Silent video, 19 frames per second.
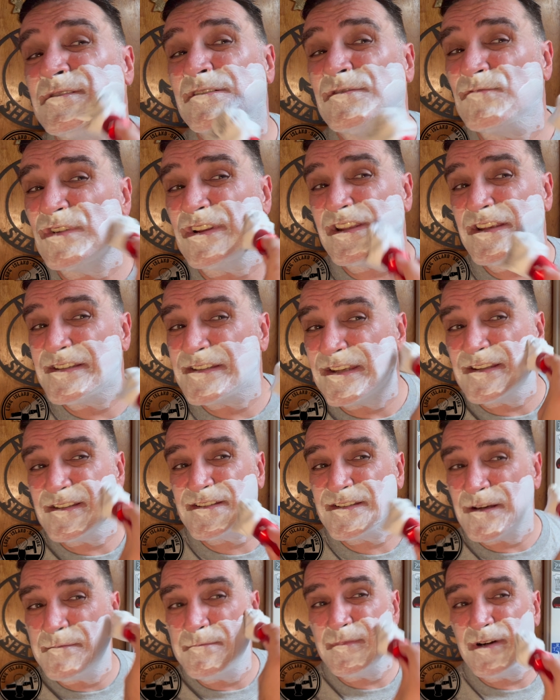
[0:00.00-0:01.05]
releasing
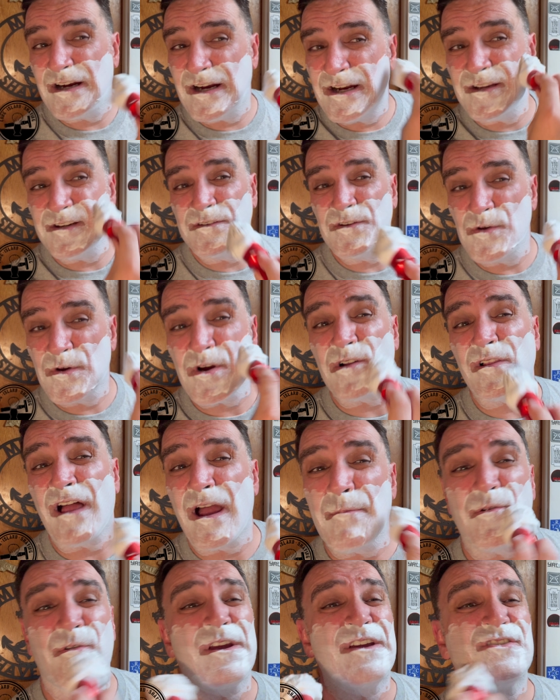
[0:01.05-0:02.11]
some uh, new
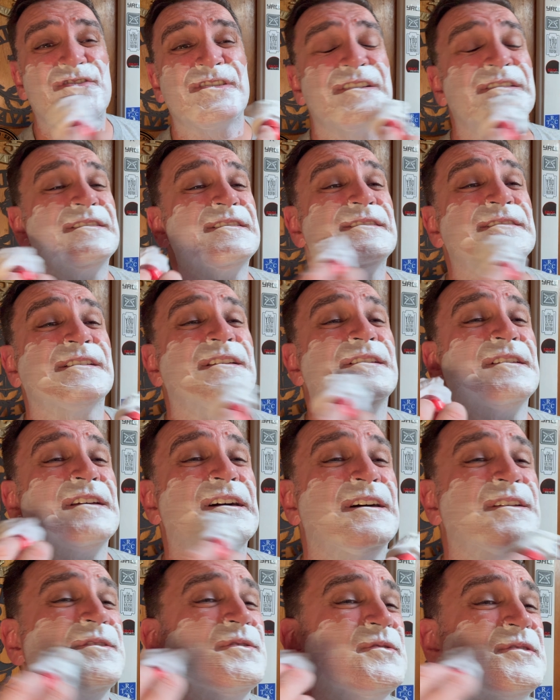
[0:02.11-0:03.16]
collaborations and
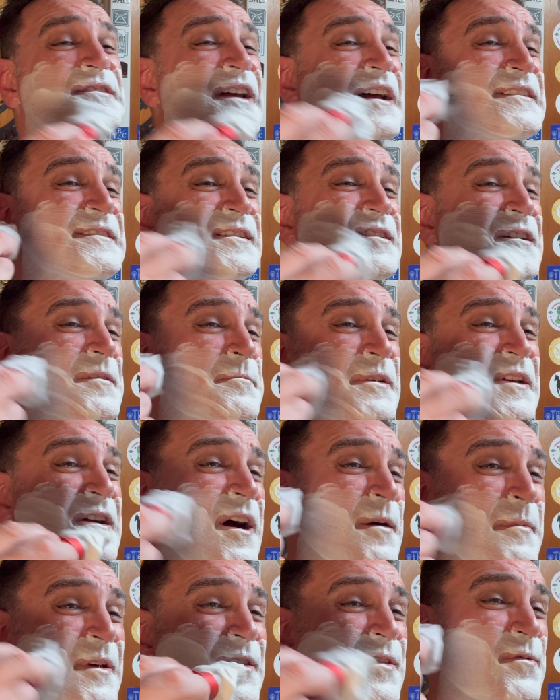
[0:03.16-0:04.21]
uh, new sets are going to be
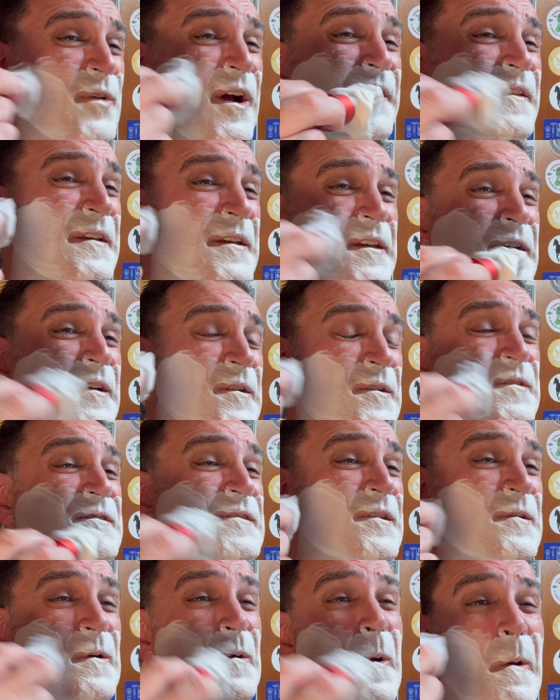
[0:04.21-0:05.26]
coming throughout the year.
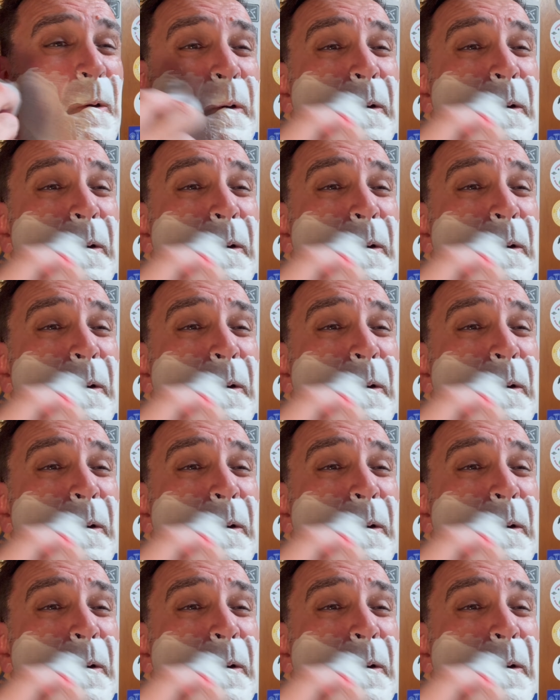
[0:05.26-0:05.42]
So